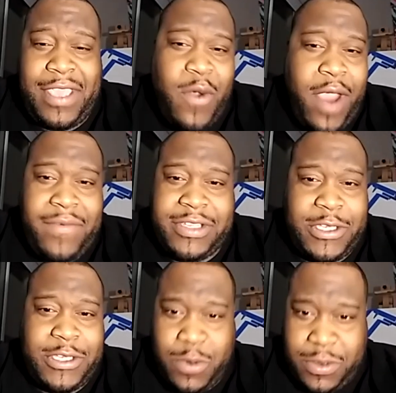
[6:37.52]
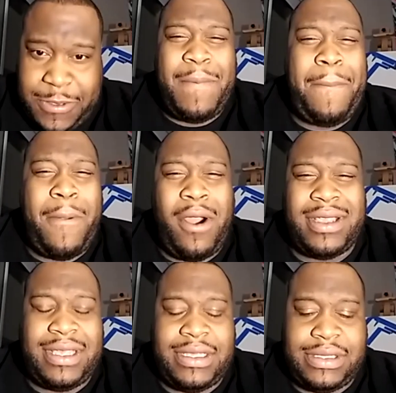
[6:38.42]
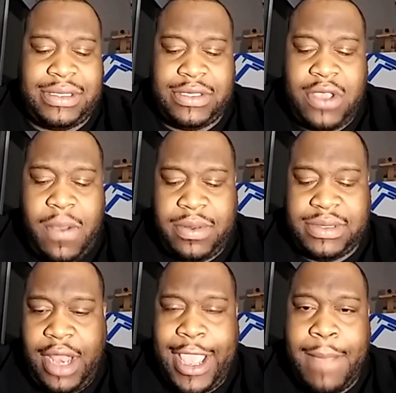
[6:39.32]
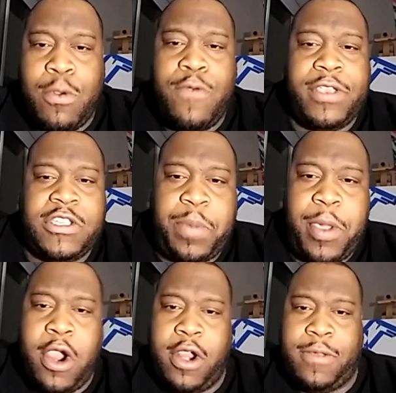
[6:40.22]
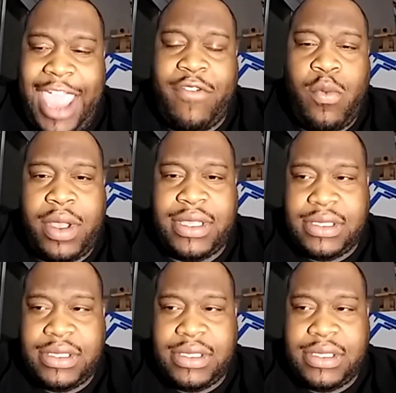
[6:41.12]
gravitate towards it. Pop art is almost like a moving spirit. Everyone